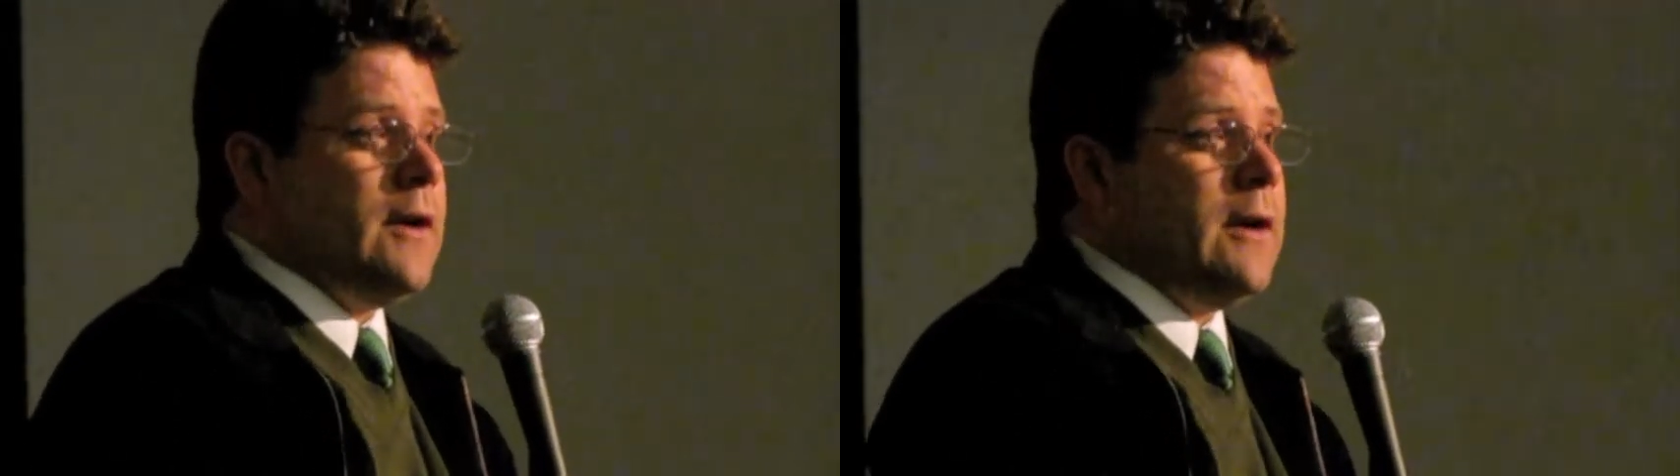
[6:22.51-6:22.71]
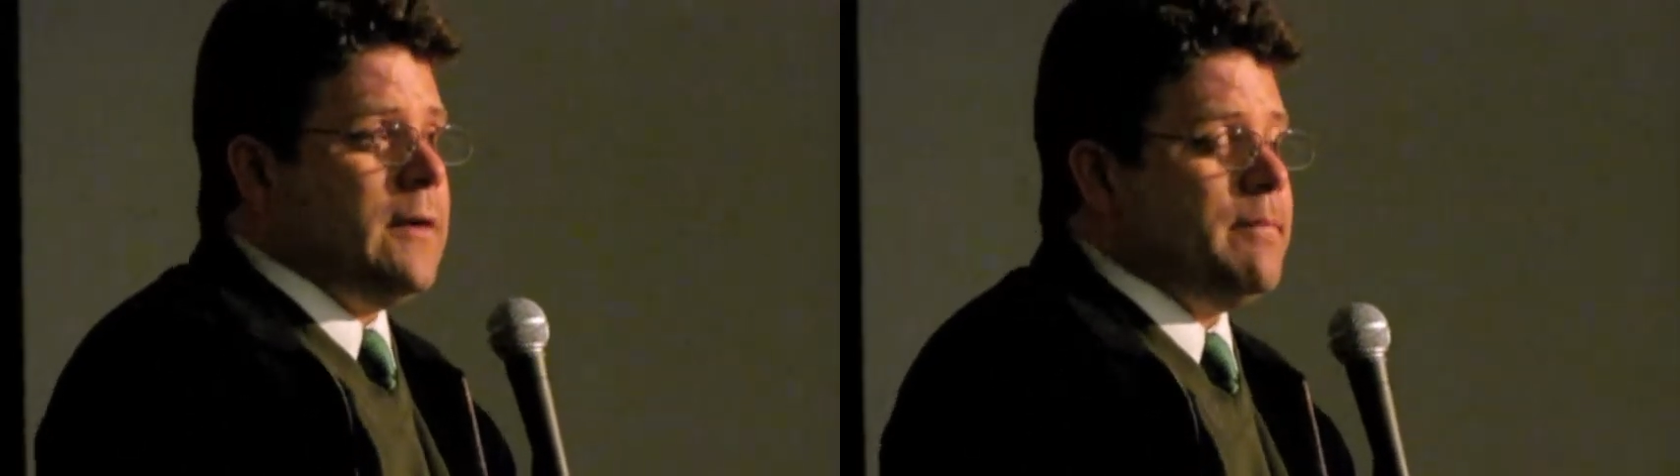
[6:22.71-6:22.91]

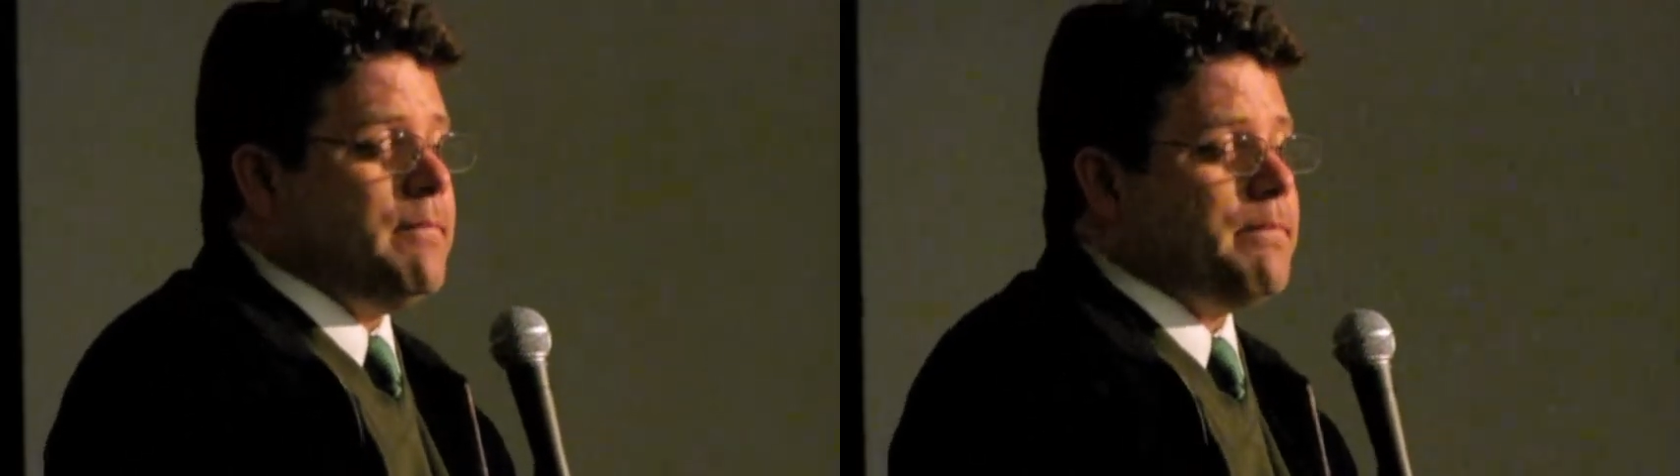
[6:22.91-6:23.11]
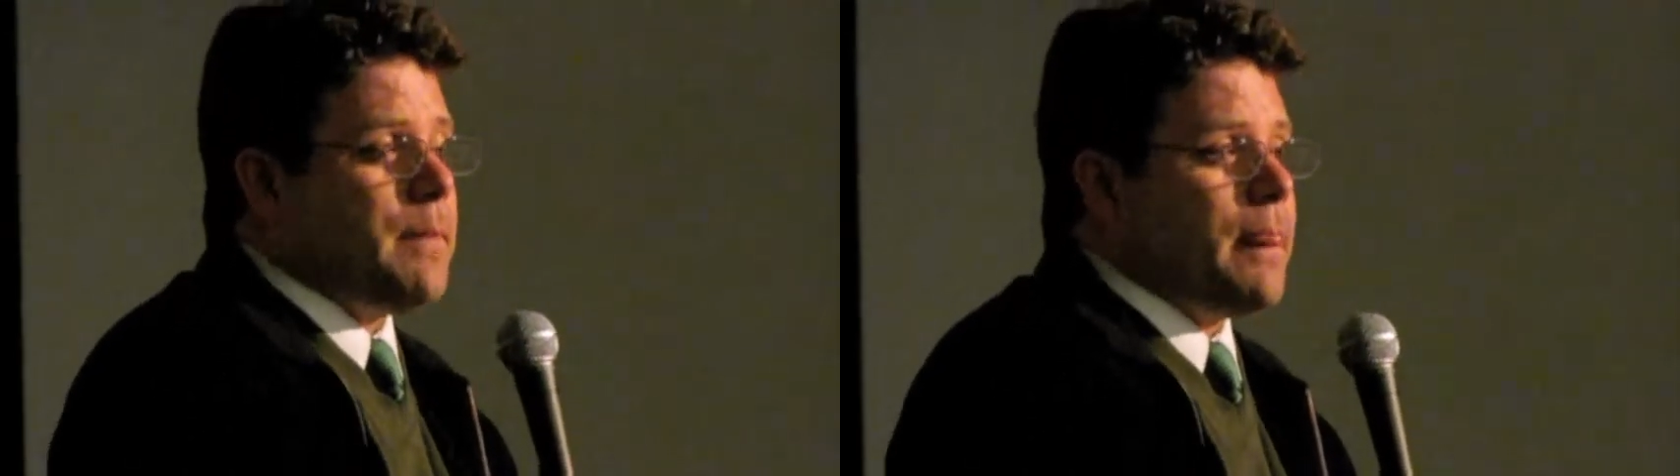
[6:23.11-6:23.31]
Um,
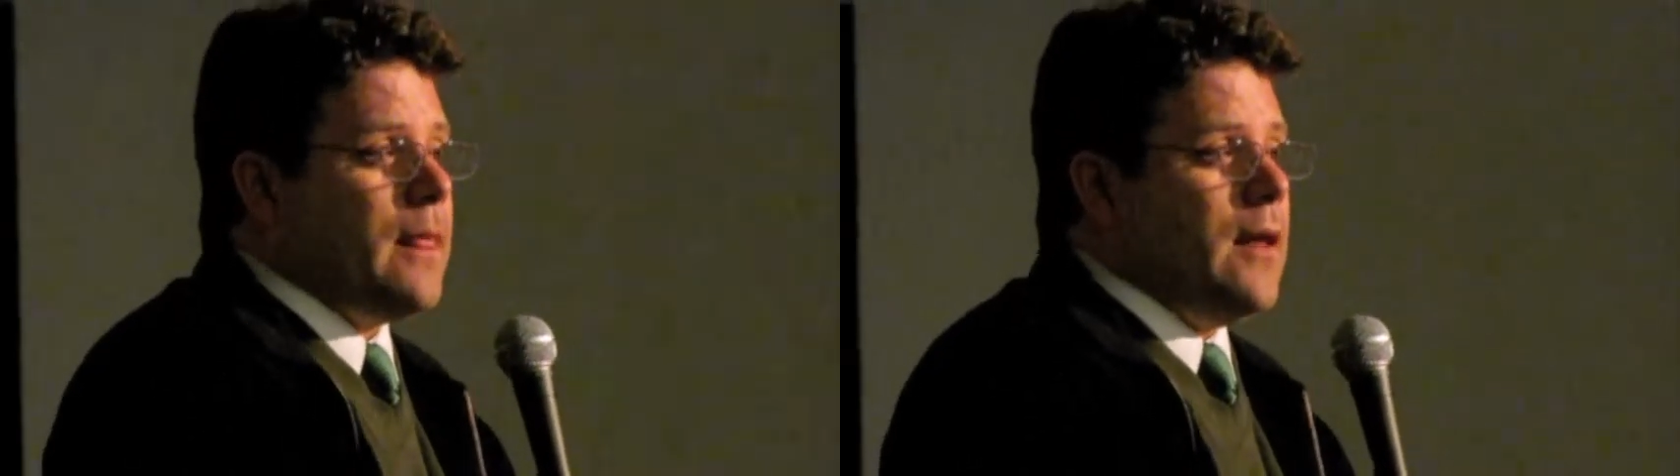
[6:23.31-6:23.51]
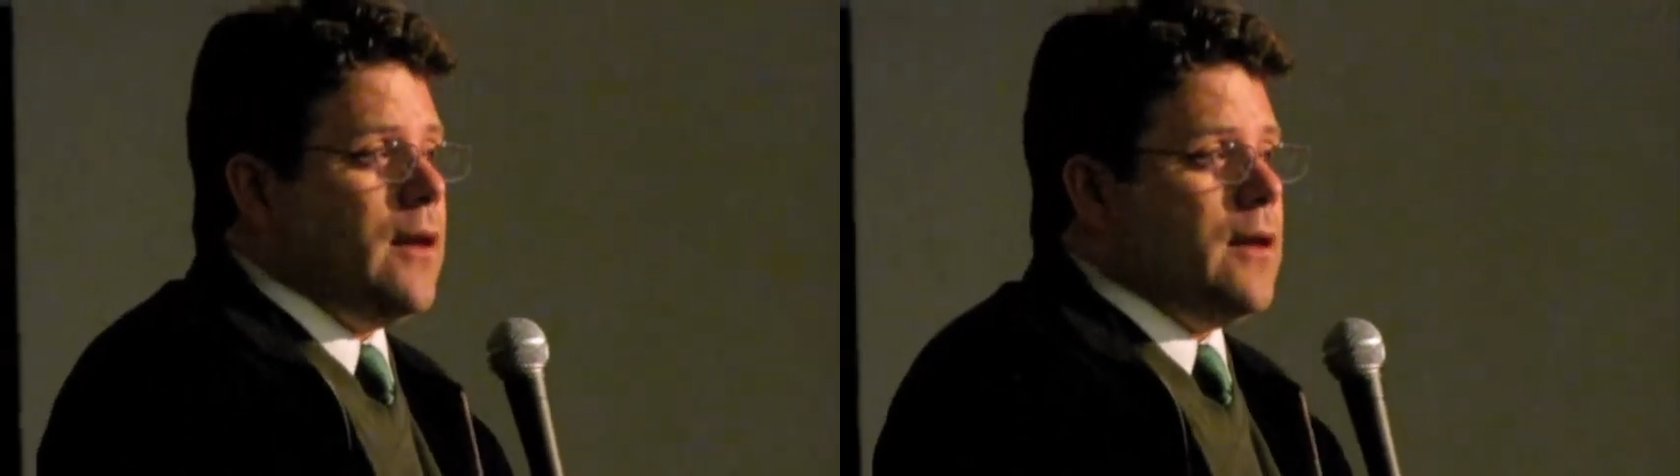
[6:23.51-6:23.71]

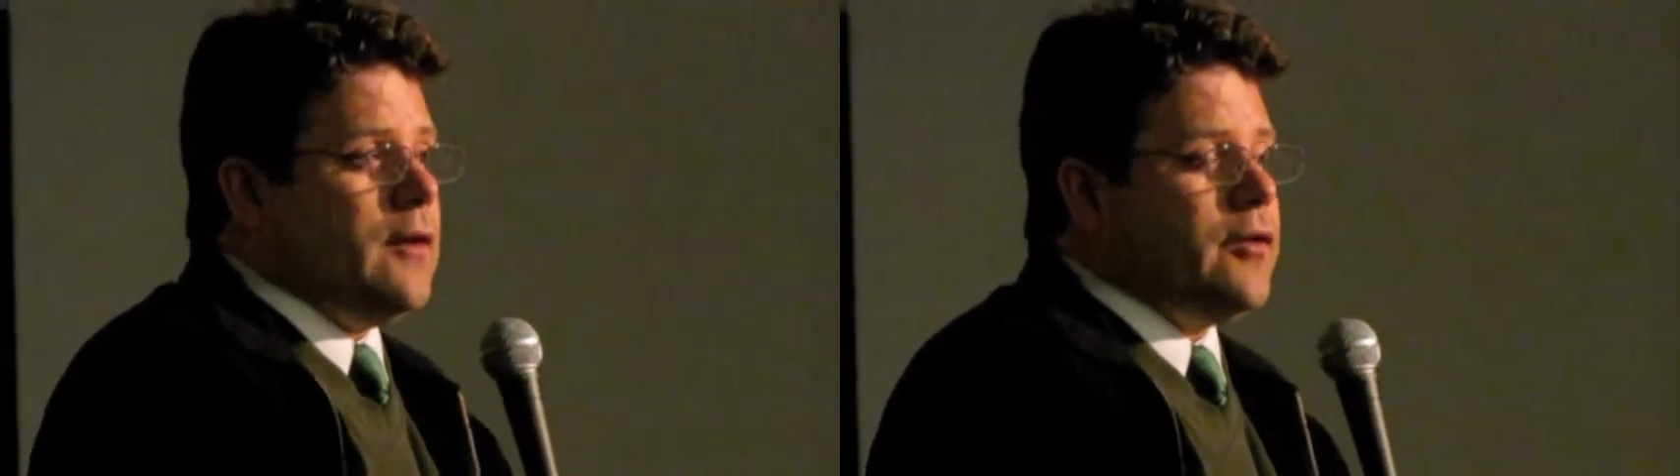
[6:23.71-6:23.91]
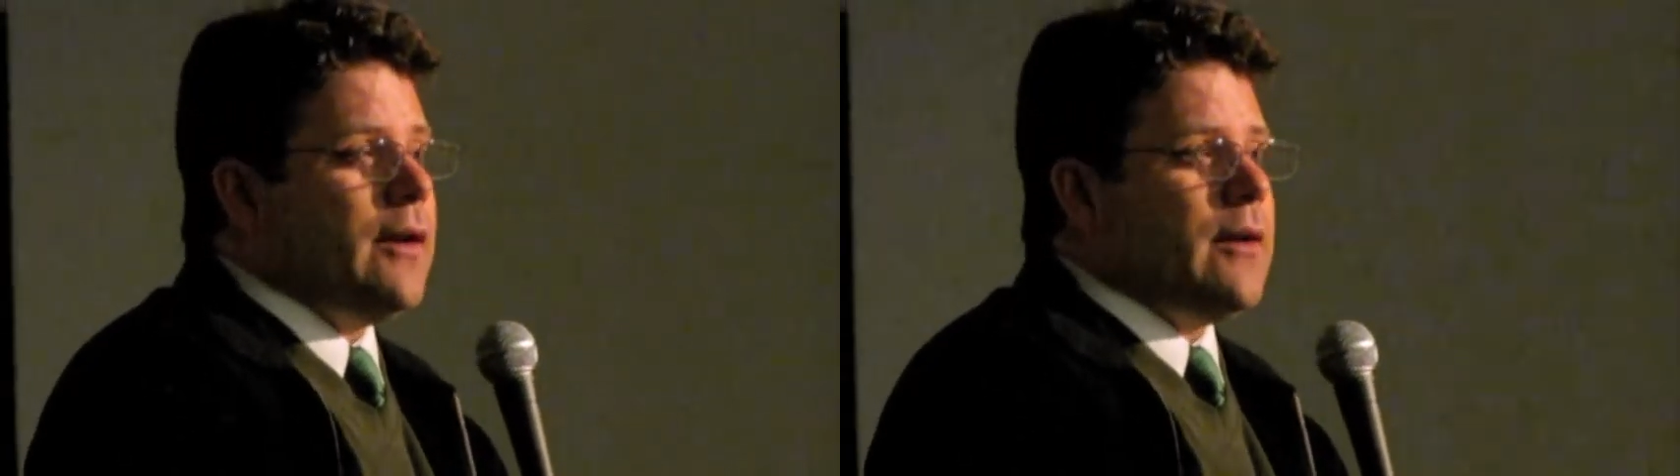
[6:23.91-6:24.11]

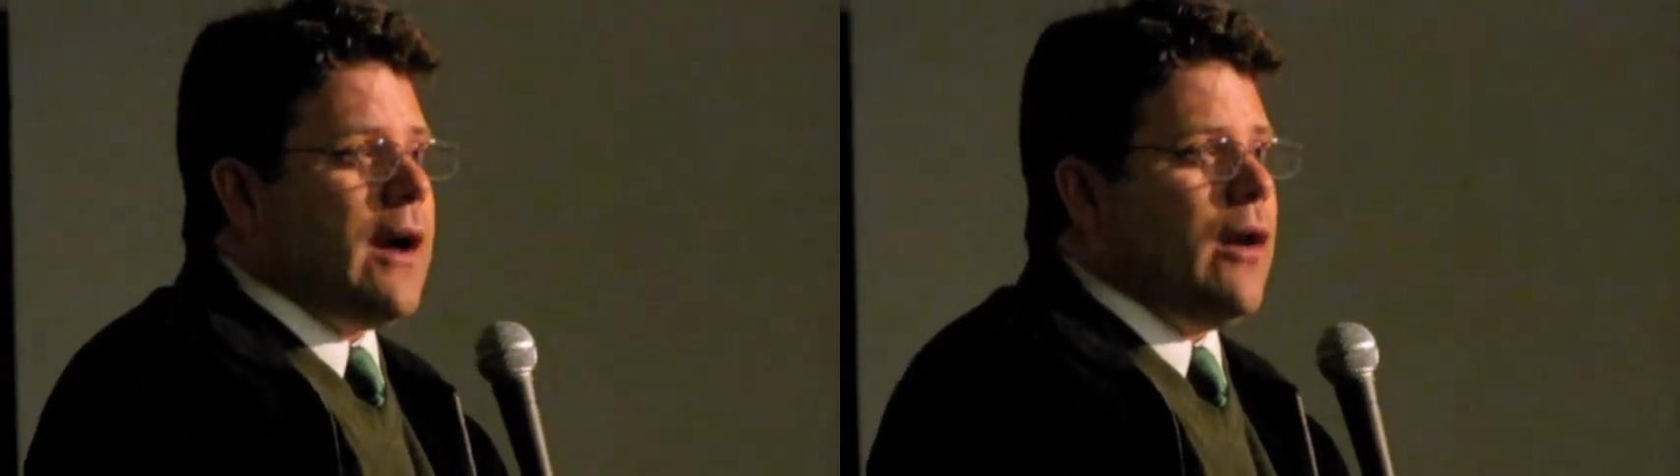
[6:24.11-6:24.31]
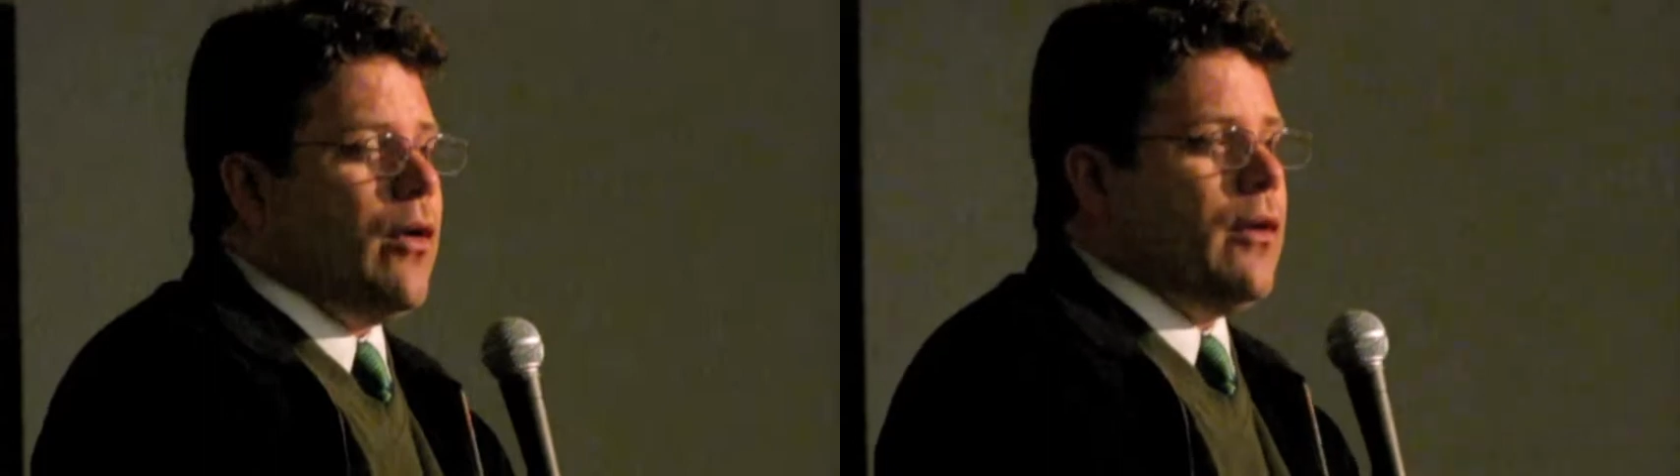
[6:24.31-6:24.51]
so
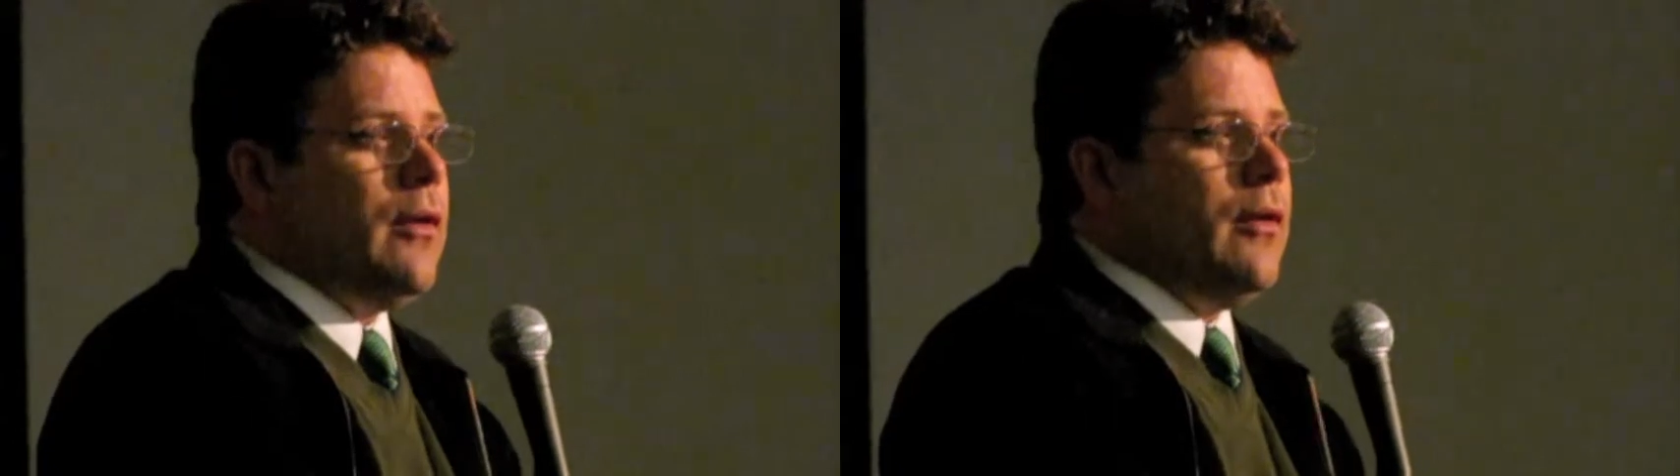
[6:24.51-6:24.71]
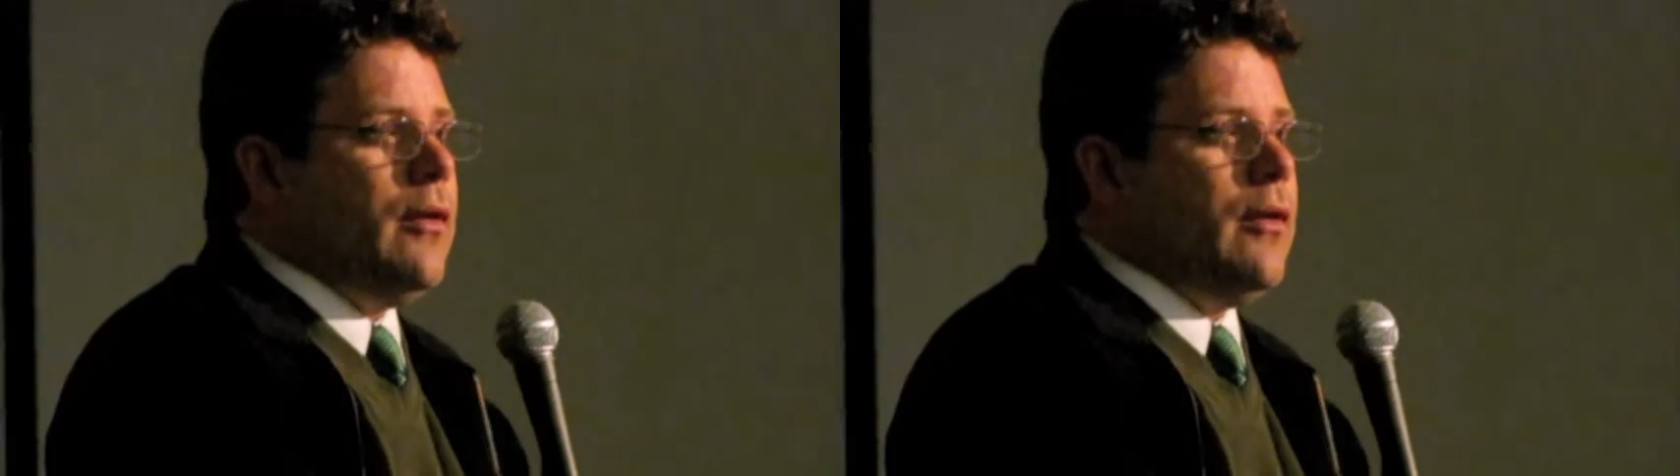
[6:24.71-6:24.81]
anyhow,